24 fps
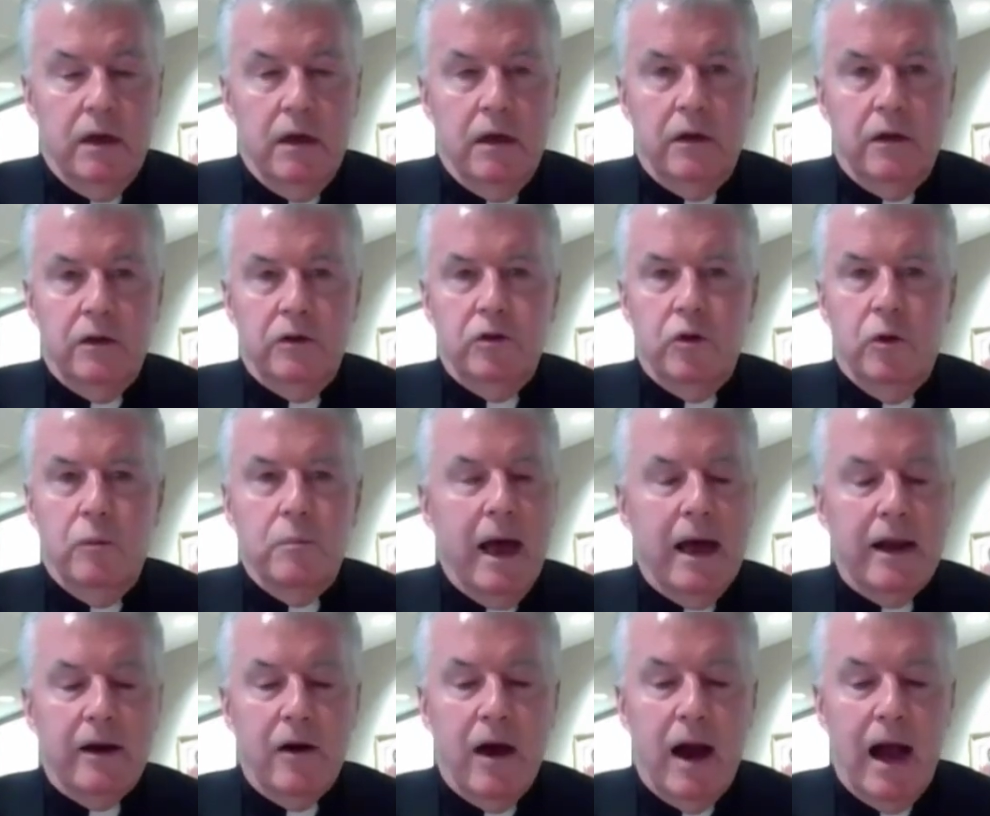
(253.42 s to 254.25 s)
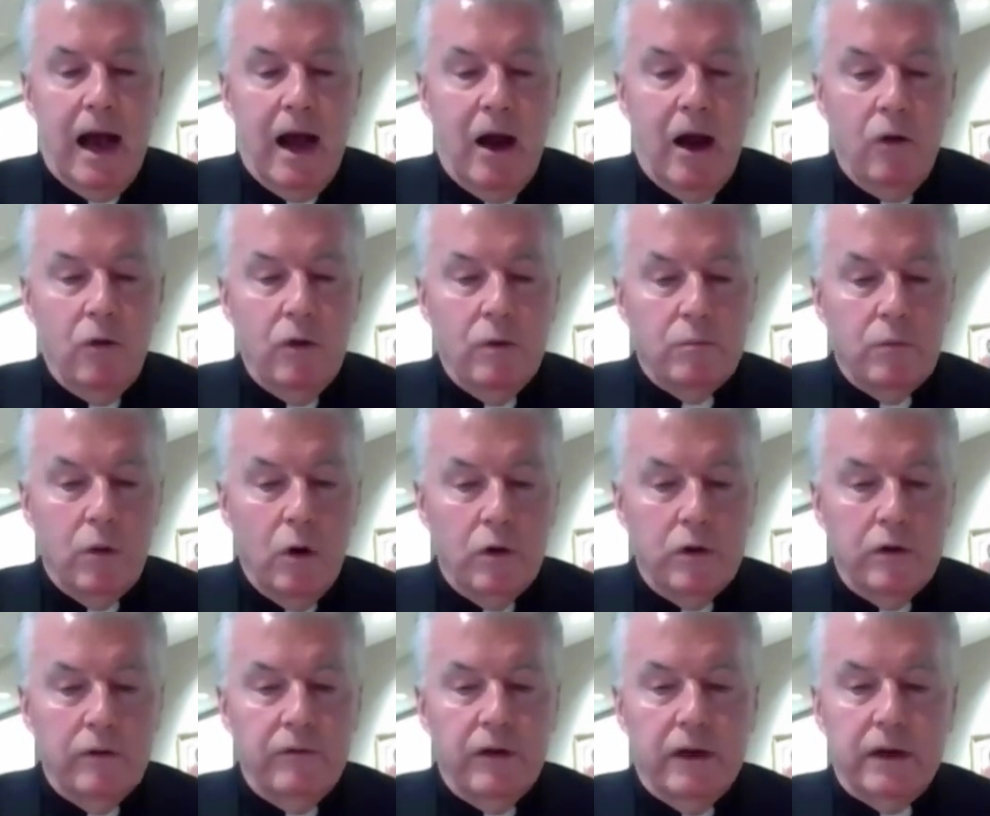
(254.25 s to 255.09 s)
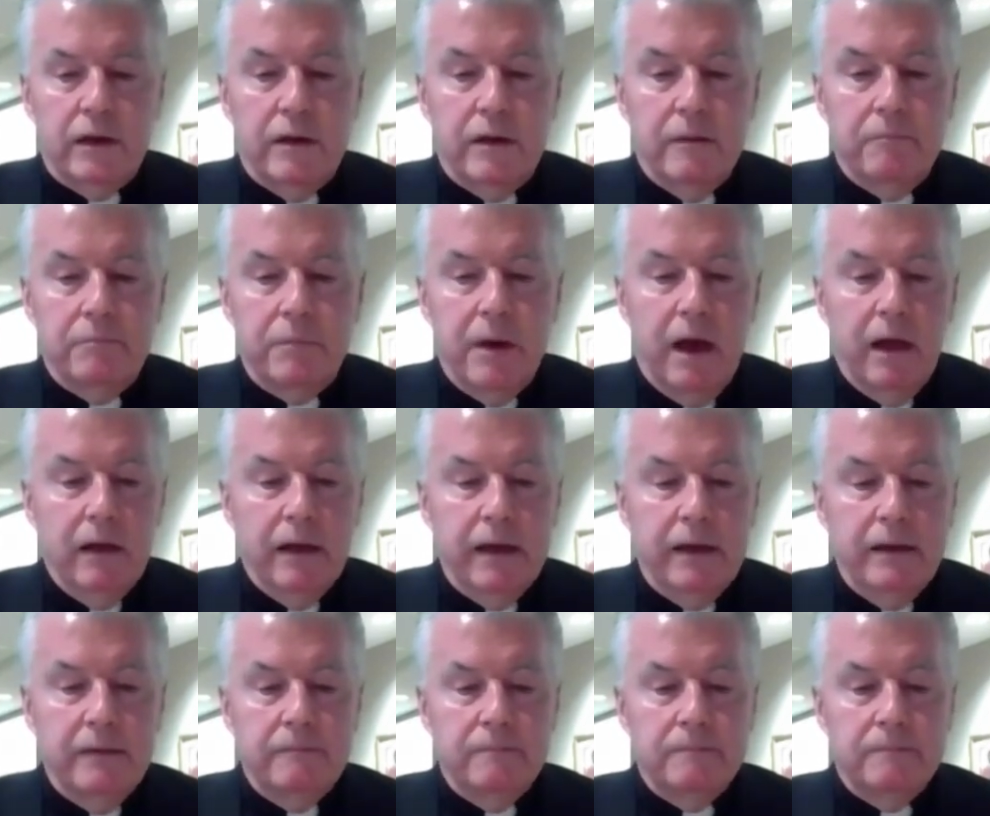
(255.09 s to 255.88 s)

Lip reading: No matter how emotive and compelling,